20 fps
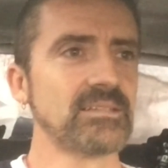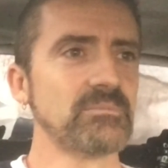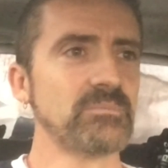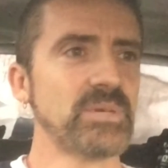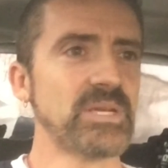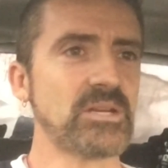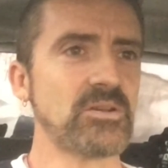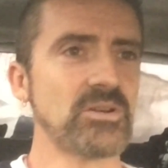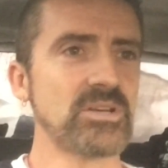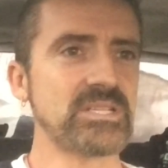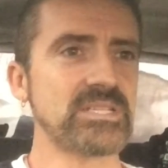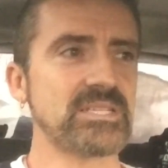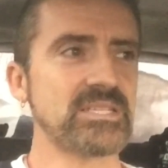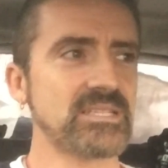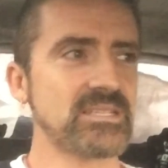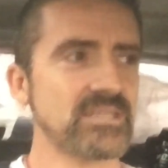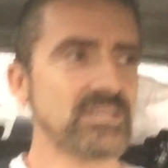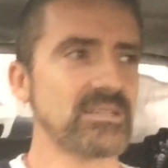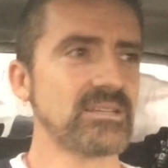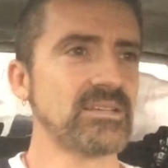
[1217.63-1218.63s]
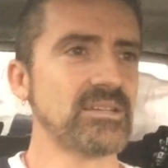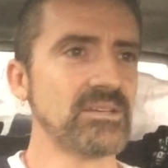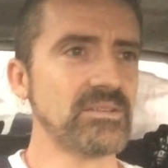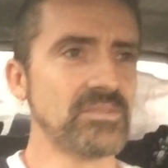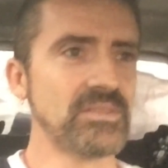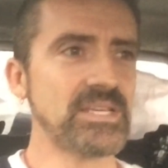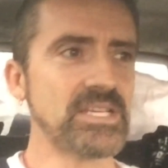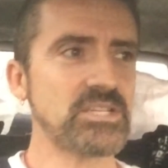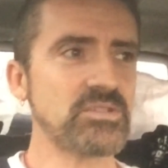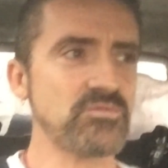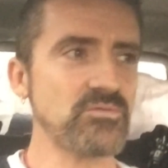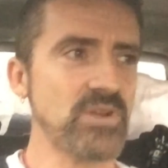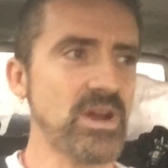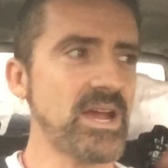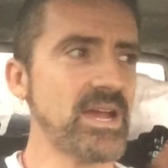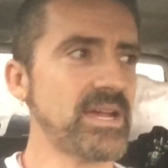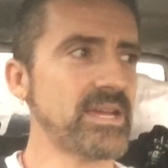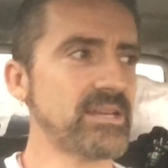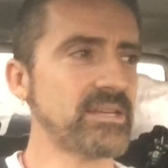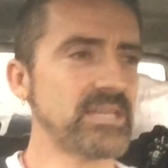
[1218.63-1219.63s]
because this
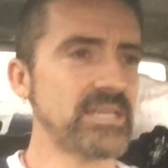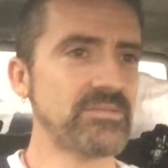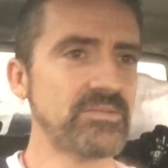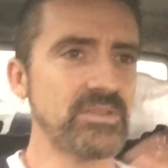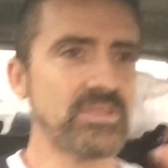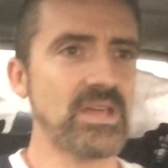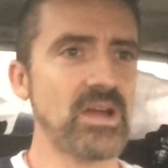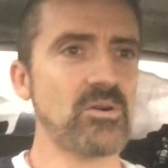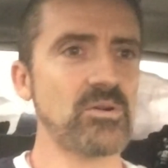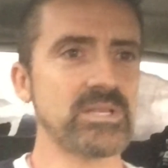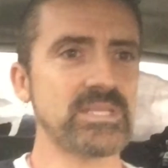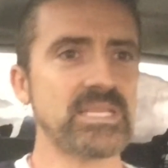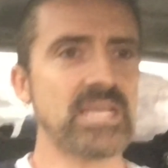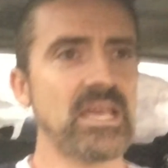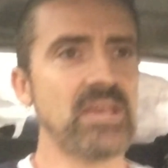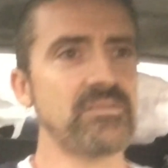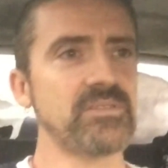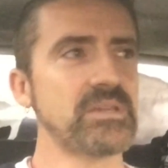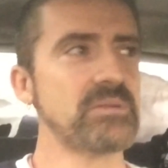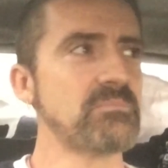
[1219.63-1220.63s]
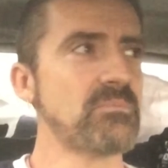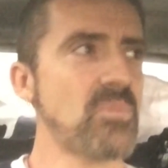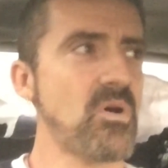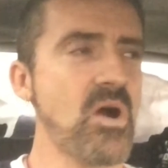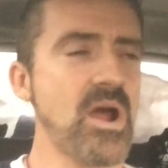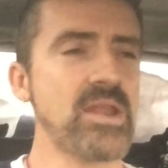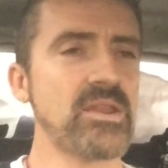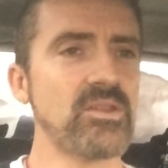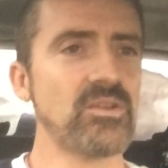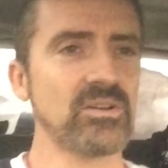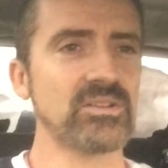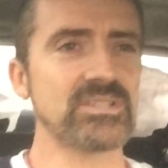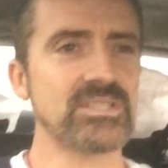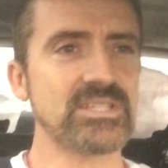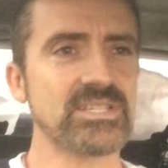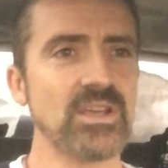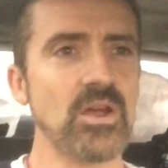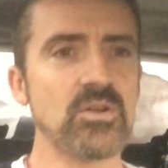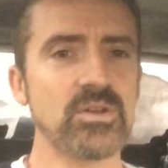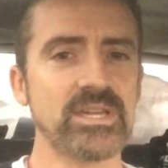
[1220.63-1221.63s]
rain, even though it's heavy, might not
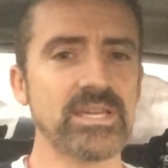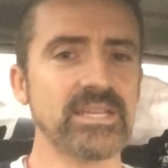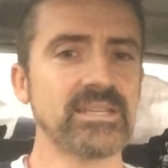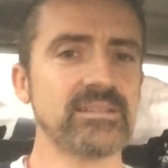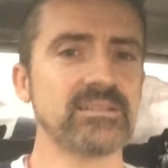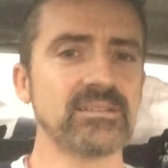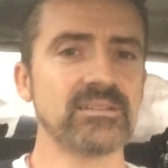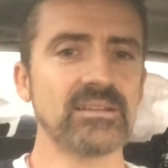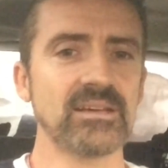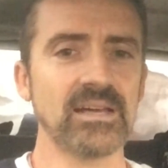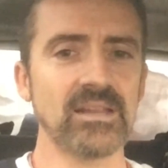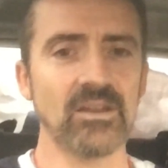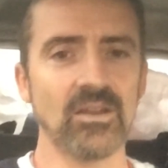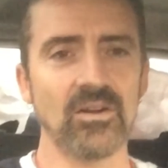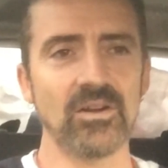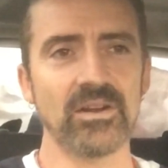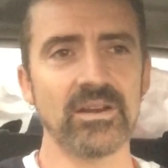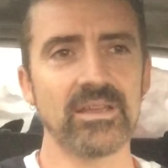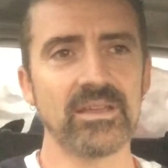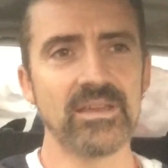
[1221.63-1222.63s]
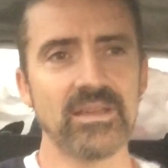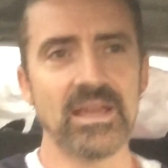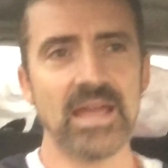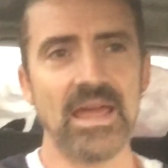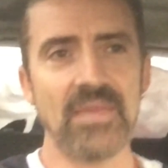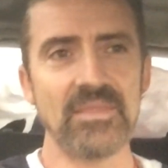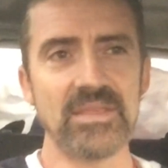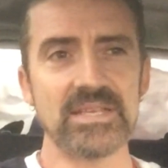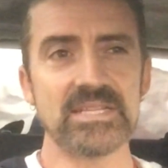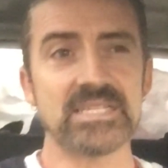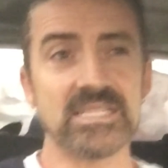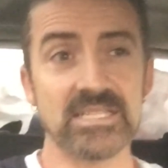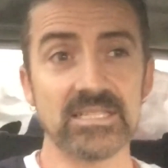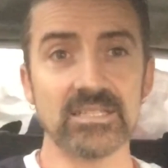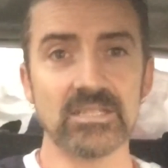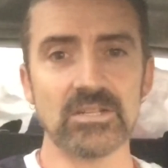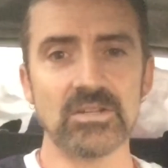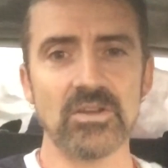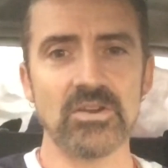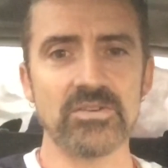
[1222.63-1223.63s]
soak in a lot and there's
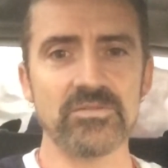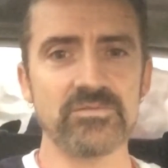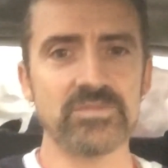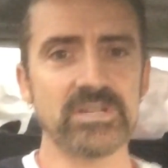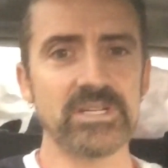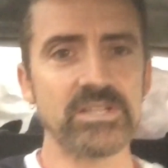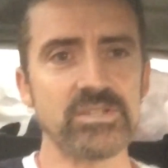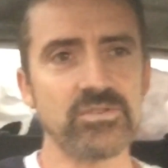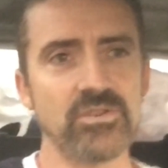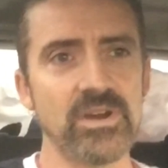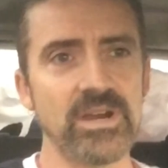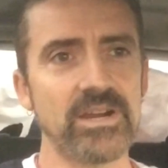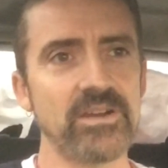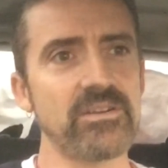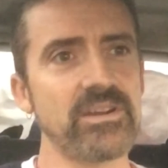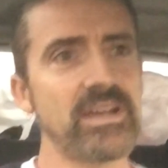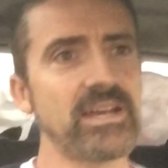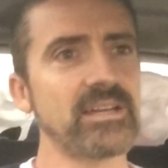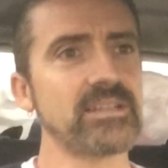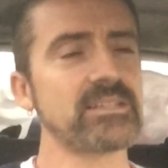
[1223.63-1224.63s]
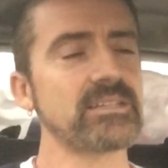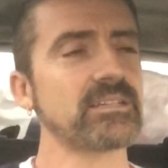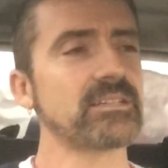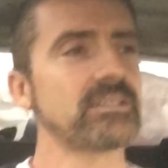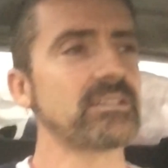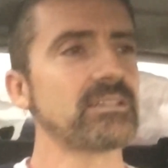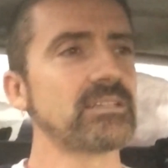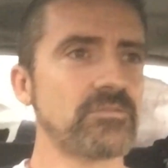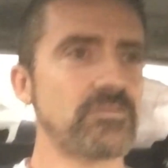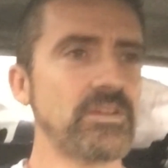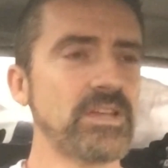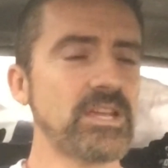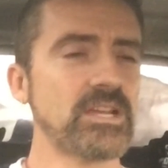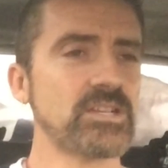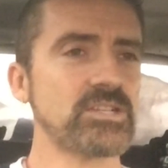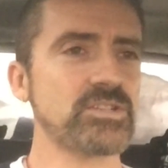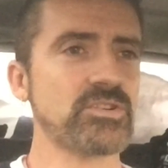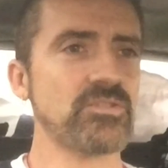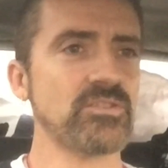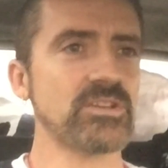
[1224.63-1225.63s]
still a lot of really dry ground.
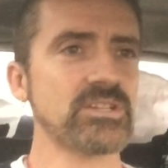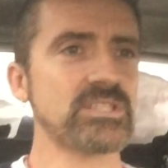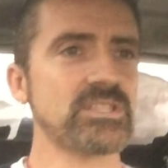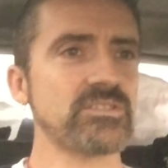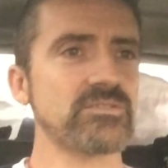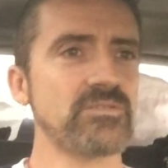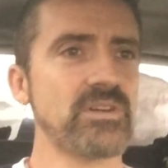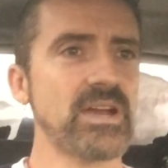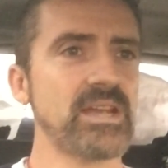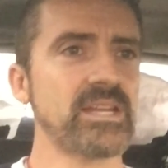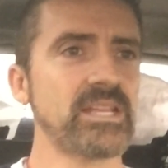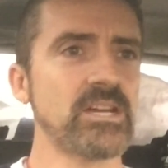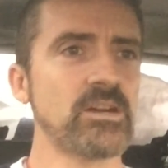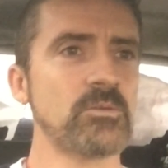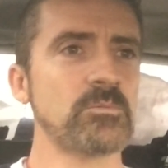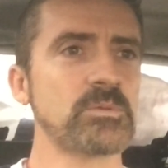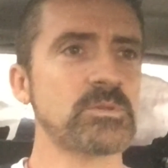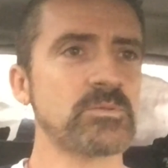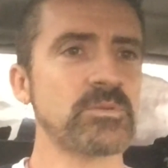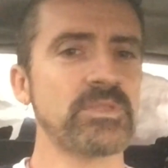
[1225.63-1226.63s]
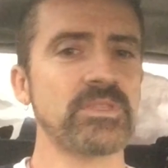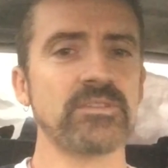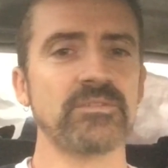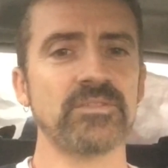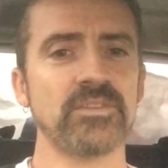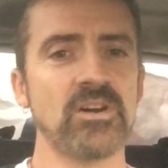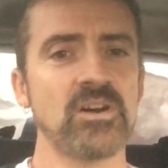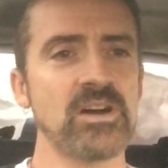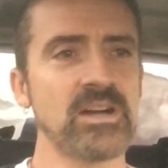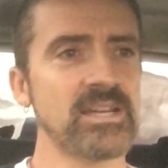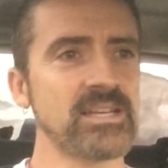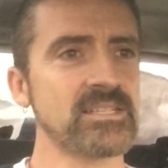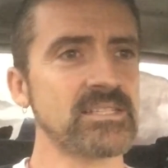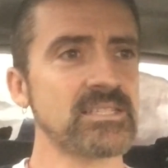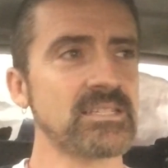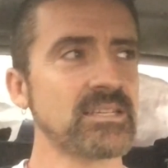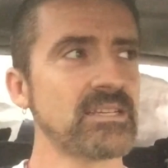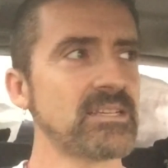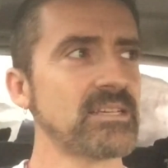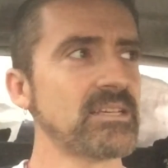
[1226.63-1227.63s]
Fingers crossed the rain helps with the fires,
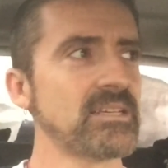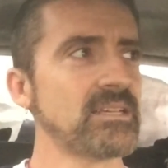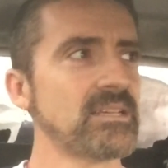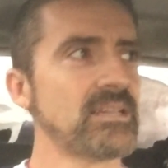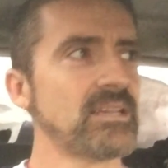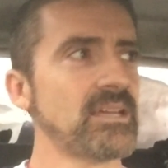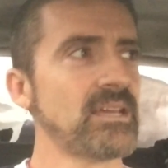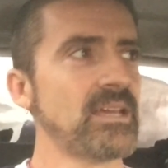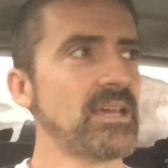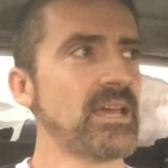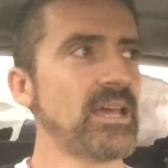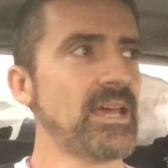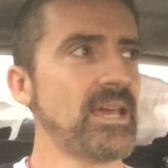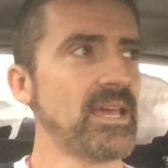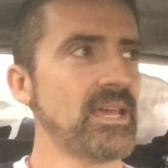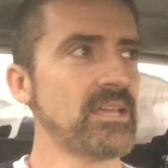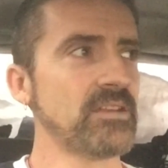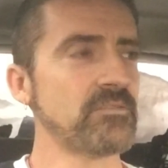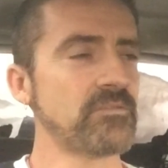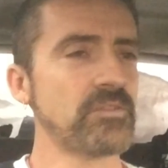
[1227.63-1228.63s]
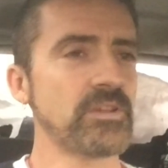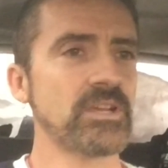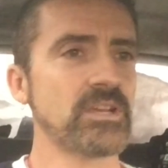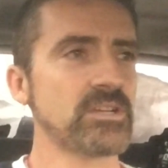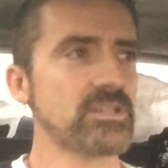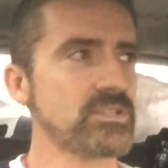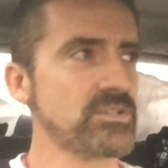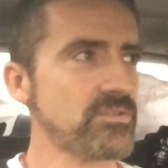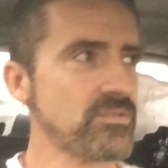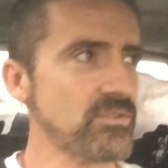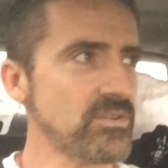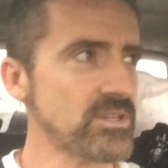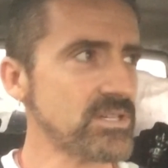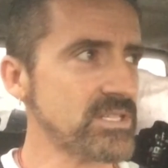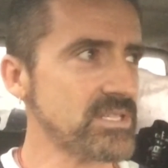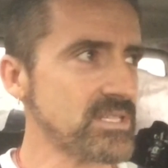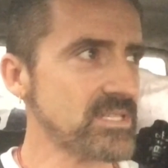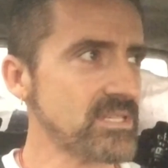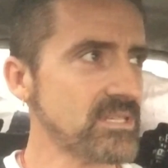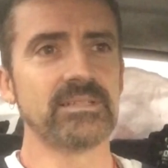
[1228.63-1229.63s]
and fingers
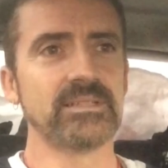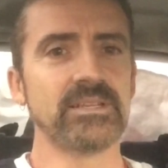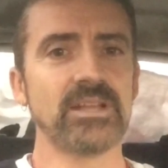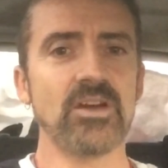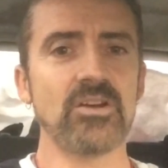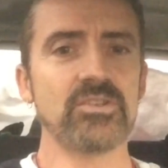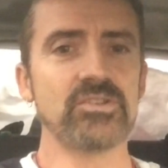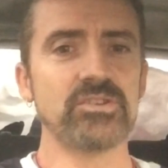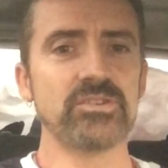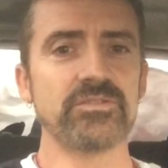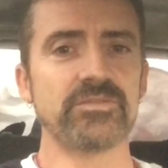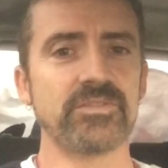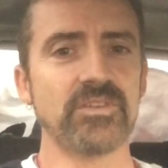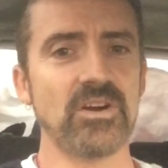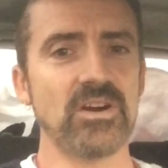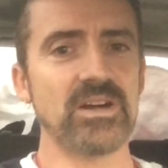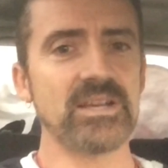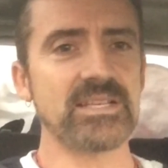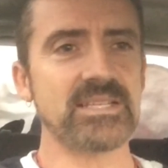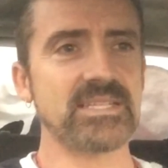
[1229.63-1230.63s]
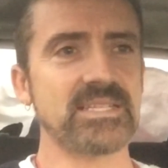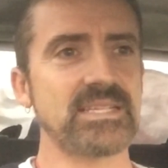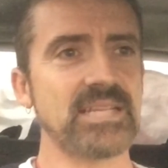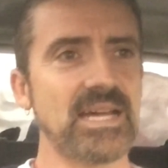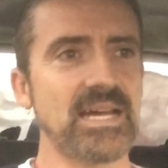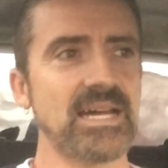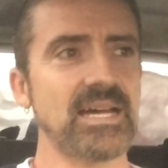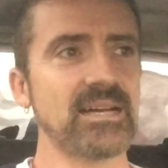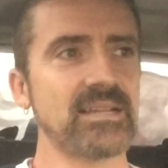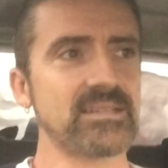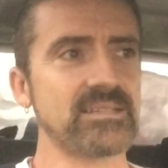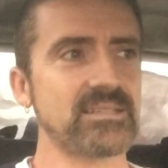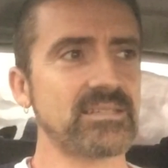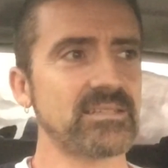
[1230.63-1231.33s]
crossed no new fires start